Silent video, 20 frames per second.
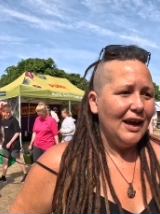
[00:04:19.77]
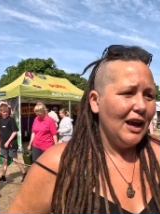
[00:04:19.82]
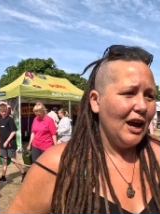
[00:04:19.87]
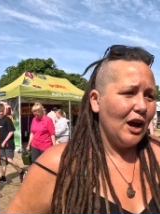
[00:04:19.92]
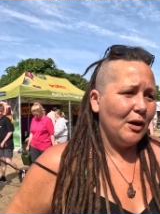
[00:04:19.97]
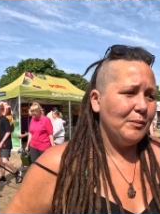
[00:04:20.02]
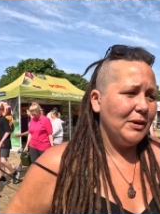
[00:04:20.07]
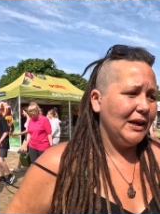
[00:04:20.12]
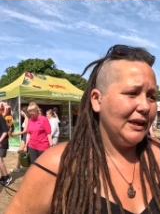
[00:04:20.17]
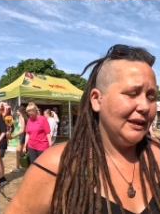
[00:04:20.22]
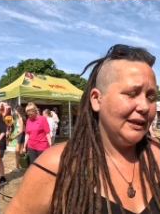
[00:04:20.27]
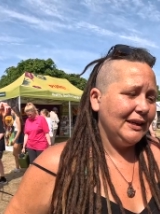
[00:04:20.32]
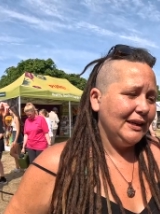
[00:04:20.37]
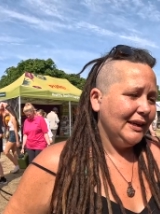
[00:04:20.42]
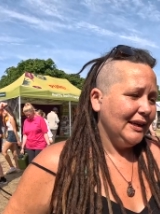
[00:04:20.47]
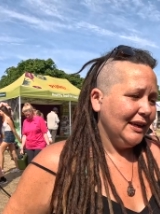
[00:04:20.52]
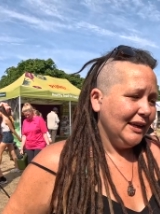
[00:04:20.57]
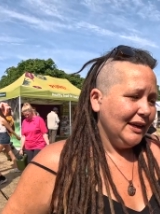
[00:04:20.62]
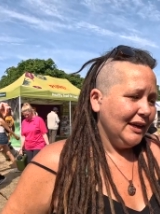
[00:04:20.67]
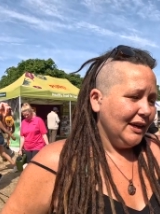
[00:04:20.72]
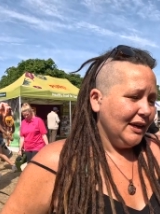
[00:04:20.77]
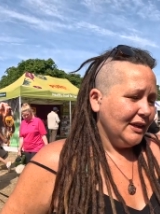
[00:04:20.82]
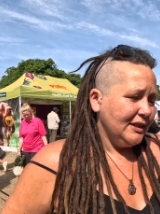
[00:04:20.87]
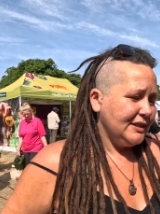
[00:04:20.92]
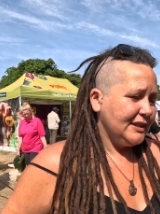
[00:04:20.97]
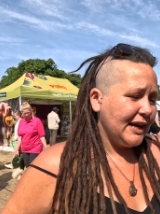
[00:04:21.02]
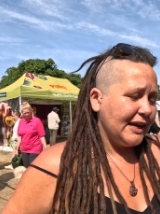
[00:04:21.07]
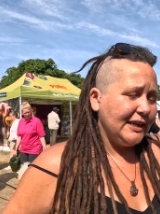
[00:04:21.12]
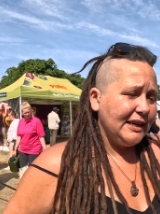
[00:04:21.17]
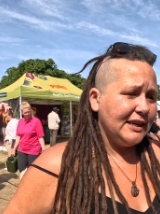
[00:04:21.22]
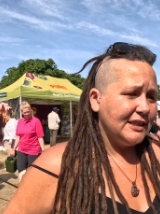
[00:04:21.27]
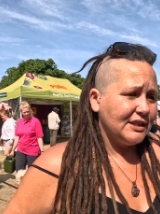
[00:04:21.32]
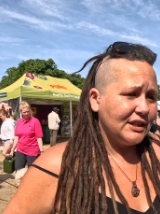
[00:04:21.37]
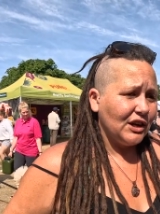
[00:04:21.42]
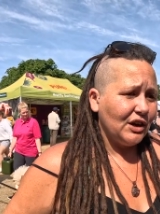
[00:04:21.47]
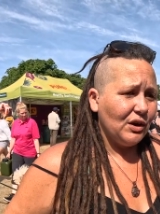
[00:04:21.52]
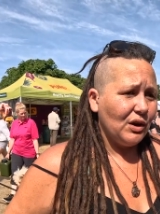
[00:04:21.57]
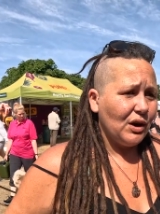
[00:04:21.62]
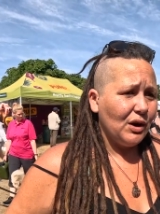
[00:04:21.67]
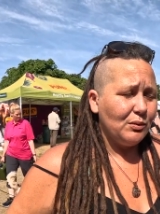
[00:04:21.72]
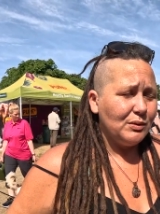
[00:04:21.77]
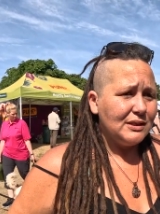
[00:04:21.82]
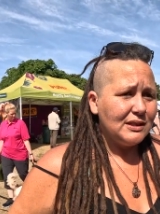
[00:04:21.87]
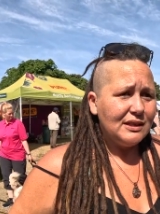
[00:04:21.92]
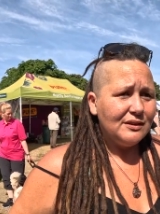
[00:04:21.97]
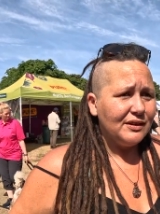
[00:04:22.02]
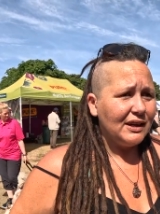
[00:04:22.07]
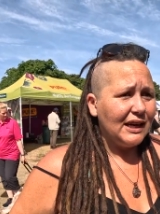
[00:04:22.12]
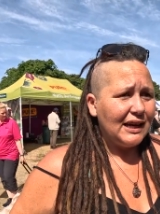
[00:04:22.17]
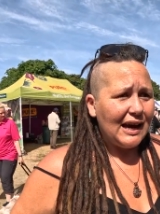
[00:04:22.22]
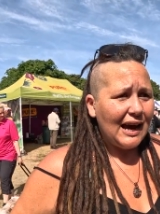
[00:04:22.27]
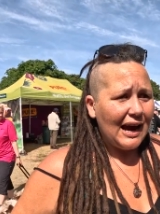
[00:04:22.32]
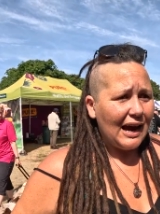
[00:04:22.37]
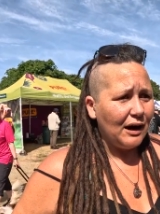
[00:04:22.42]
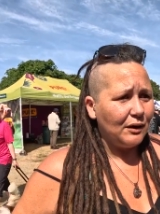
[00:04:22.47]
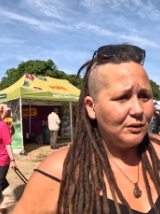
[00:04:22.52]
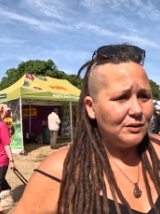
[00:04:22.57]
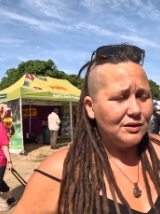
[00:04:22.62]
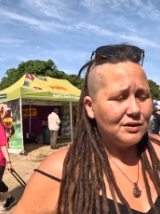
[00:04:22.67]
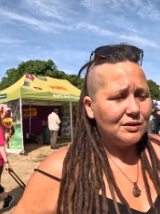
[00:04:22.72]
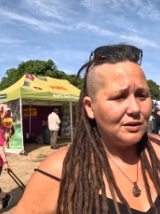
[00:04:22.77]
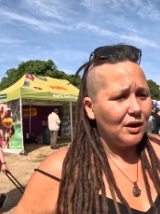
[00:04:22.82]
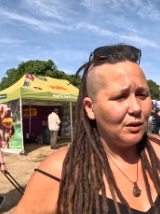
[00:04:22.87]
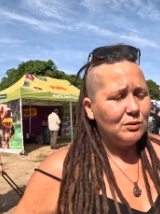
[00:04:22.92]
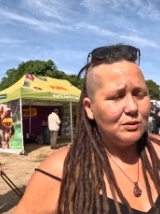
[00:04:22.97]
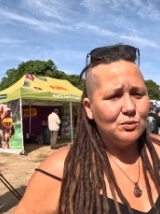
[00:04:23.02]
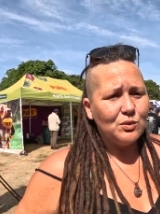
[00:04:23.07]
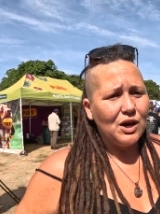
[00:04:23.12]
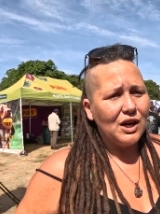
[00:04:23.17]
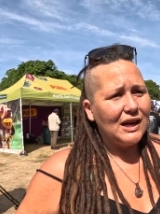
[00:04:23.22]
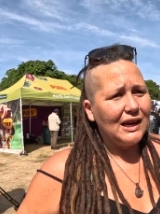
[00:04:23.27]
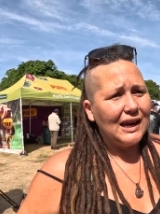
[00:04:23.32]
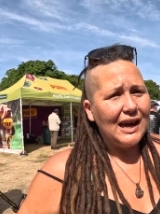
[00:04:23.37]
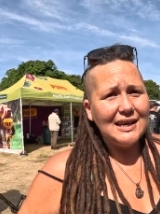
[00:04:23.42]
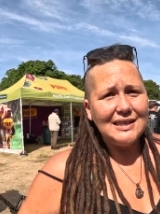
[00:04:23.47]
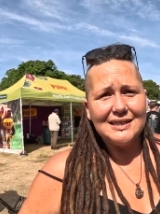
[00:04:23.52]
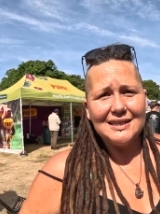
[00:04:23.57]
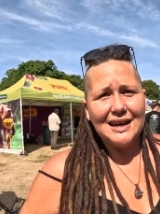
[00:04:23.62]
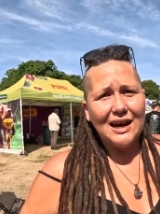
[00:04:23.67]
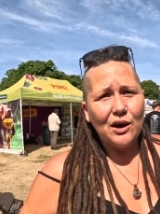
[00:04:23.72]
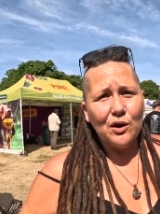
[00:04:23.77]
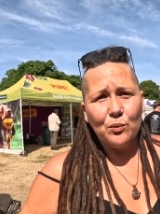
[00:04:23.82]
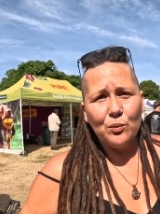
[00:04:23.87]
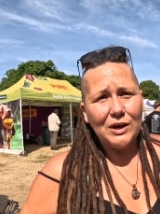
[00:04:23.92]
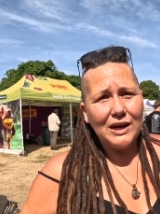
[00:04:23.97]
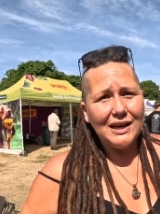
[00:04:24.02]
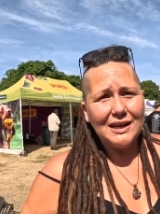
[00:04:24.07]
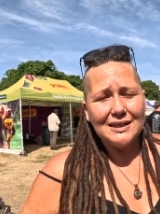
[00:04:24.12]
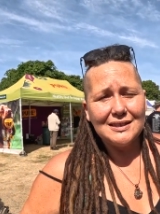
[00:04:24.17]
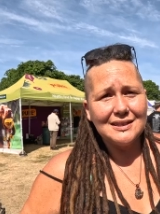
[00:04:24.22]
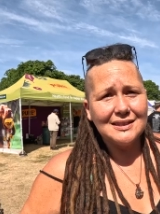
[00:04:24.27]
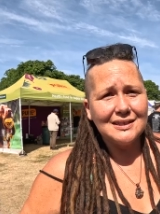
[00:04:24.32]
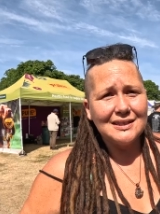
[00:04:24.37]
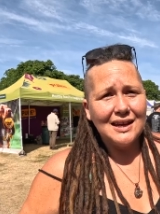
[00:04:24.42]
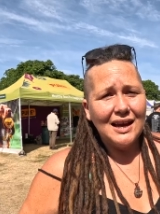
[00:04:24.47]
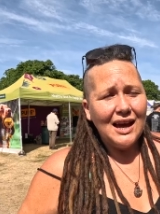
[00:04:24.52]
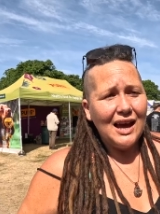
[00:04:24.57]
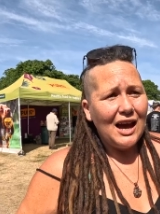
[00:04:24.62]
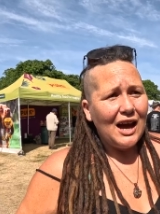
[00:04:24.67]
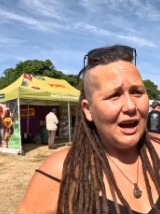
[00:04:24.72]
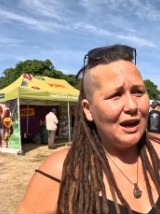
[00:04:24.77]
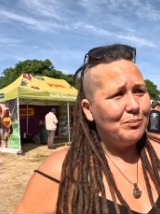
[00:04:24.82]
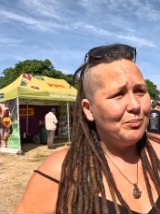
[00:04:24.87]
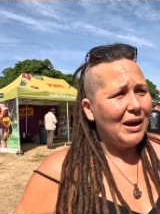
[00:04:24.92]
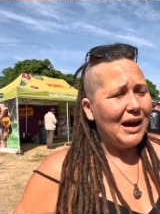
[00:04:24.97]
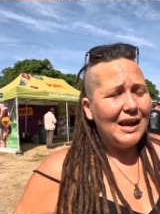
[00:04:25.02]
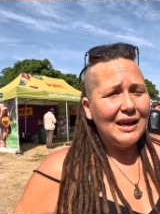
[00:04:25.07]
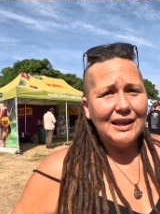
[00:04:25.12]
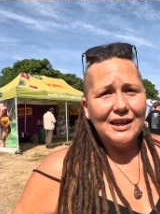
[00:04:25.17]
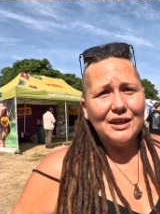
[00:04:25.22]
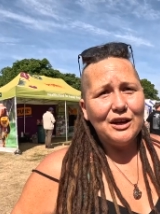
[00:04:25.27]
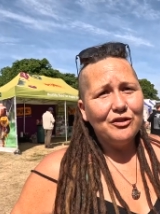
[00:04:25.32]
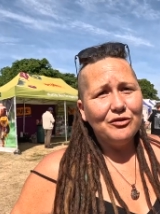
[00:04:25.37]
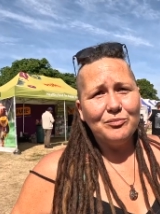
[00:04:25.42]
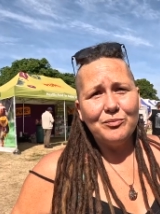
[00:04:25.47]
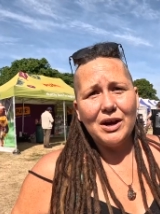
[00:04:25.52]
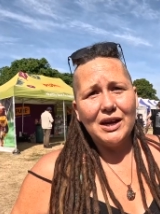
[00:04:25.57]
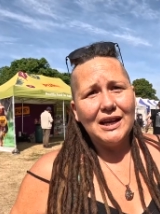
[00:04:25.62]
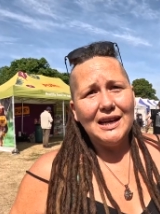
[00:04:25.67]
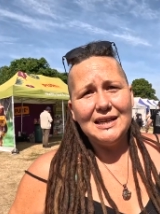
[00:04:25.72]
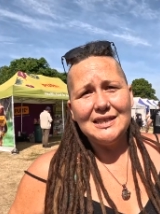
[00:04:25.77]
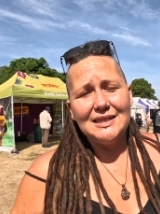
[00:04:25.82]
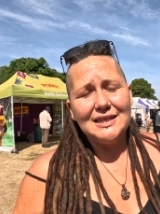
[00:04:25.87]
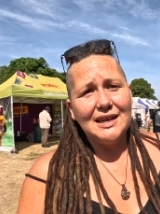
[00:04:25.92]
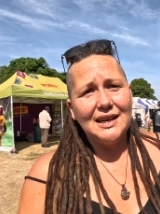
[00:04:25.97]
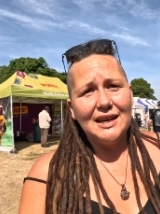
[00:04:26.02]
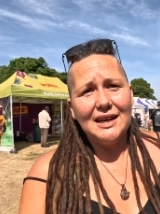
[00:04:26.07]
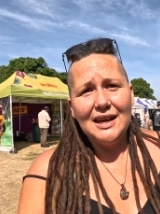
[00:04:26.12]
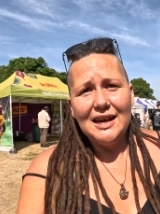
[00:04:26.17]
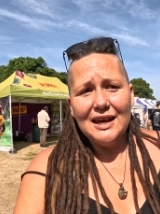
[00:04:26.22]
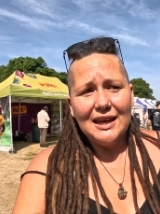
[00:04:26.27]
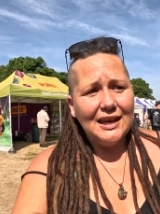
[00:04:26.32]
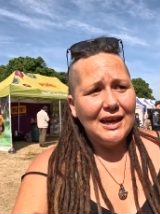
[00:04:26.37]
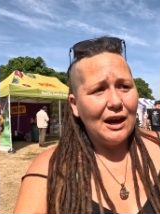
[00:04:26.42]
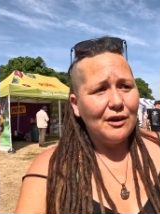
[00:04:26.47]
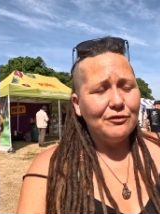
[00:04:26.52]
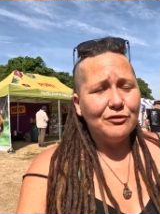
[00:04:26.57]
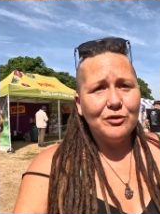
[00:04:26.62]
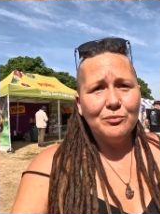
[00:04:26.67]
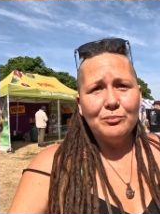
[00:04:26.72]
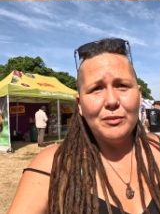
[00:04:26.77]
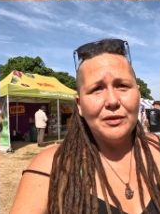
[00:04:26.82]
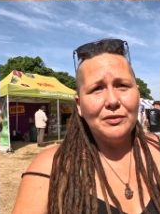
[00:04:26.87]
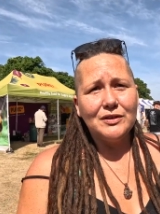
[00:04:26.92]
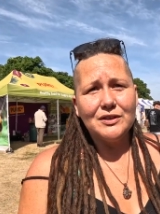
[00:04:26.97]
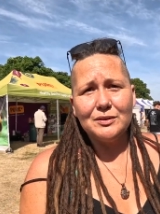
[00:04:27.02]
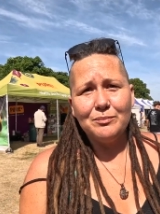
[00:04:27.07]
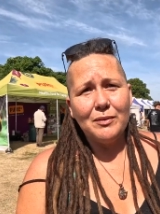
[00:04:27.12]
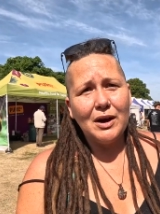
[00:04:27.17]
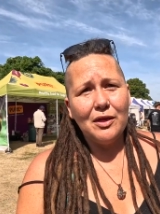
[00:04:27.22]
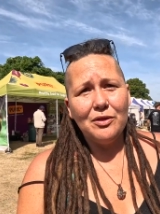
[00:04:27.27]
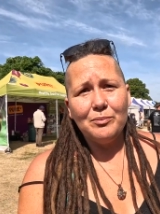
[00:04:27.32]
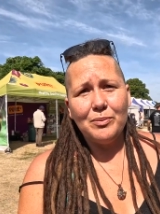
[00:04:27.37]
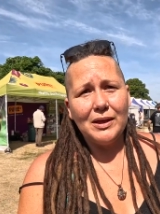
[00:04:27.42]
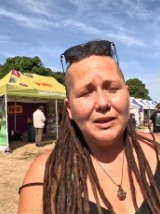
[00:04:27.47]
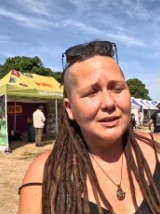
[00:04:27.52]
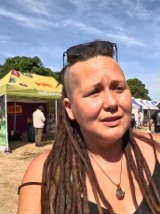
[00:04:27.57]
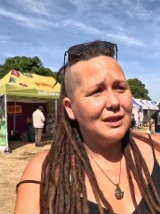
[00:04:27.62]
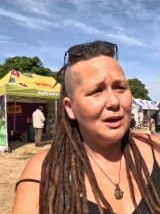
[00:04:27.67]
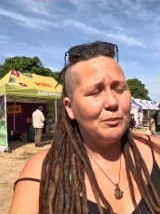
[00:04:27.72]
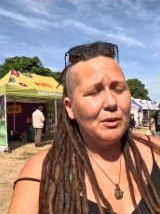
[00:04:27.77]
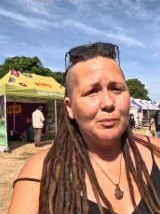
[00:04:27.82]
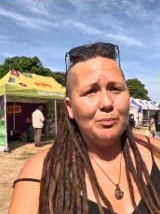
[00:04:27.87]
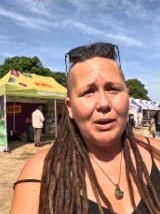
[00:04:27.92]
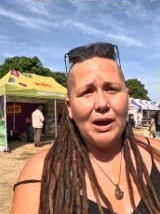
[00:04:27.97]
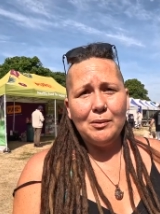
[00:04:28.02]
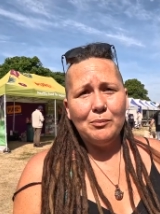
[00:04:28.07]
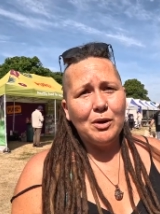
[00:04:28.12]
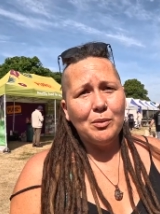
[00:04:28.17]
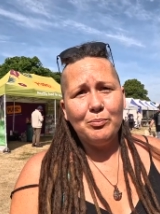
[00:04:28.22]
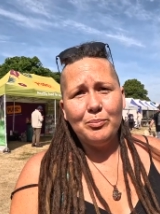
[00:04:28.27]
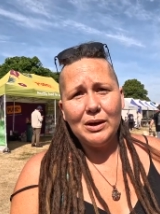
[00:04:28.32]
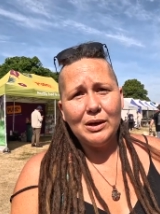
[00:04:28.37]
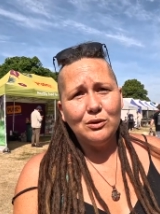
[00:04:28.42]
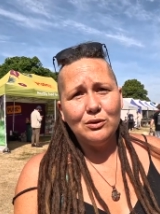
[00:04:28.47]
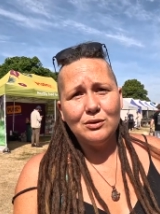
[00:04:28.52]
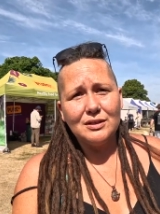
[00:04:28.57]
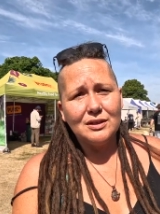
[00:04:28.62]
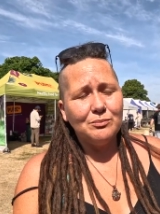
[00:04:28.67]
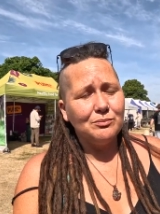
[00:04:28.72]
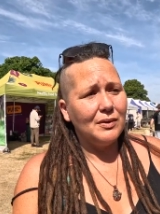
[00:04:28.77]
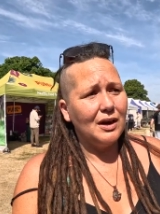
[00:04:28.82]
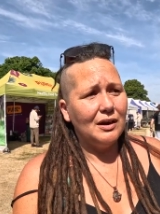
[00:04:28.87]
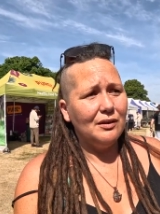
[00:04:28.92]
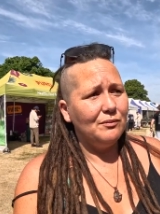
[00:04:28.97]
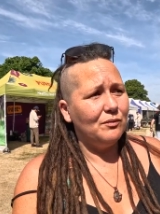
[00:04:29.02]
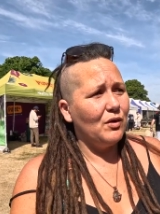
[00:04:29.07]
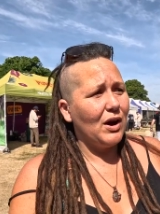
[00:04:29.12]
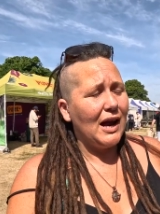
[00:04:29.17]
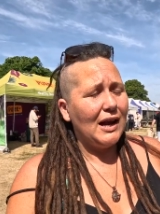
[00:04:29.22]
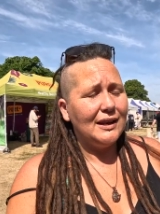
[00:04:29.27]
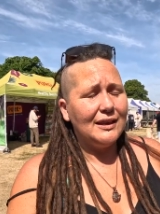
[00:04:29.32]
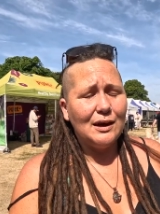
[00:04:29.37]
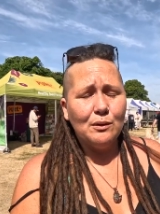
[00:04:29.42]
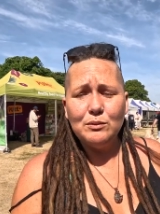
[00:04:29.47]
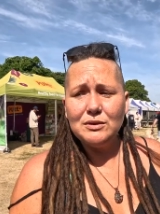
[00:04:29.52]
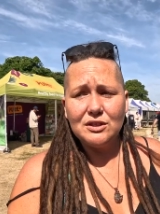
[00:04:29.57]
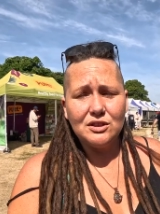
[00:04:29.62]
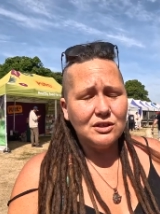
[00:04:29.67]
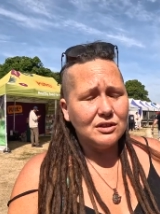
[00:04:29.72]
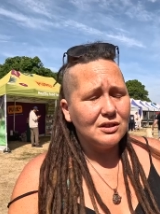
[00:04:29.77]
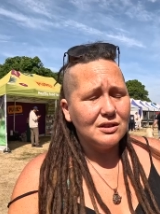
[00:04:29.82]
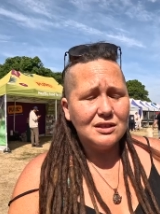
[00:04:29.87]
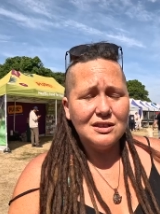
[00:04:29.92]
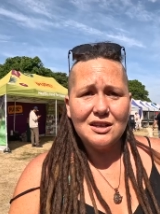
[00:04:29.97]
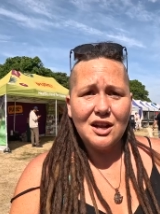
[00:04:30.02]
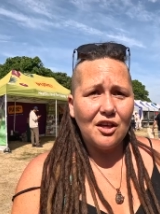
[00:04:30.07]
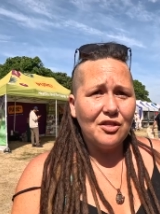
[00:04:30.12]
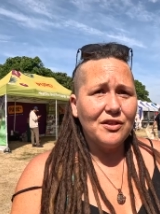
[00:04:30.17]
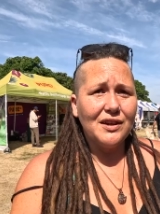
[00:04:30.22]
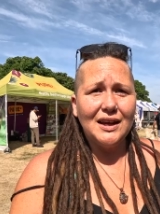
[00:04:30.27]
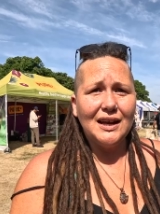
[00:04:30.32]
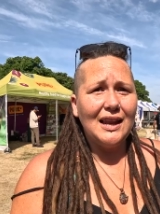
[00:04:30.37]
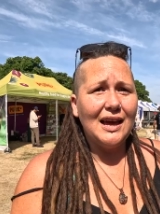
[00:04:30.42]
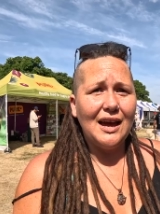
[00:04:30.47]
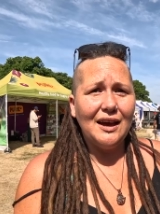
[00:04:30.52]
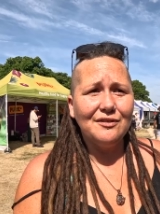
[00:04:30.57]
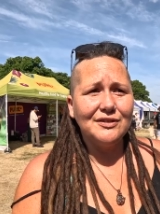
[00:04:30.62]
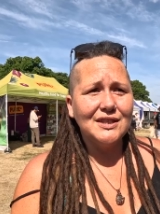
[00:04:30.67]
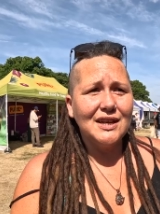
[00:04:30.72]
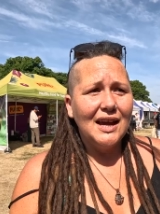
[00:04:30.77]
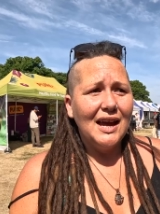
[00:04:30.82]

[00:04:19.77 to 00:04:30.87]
I mean, 10 years ago I was living in a house, I was working 80-hour weeks, I had barely enough money to get from month to month. By the time I'd pay my bills and my rent, there was just nothing left,